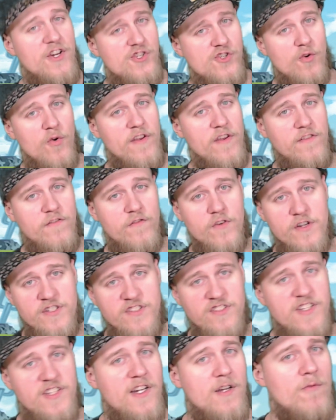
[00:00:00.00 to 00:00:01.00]
choice for a
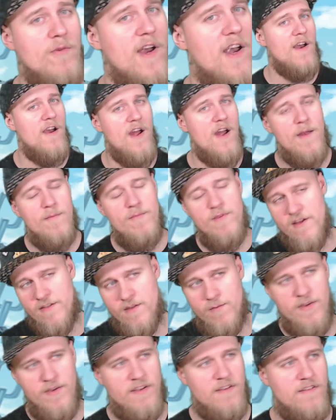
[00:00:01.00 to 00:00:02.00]
secret rare. I'm not
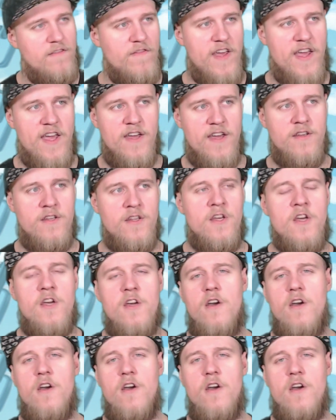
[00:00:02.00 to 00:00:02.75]
the biggest fan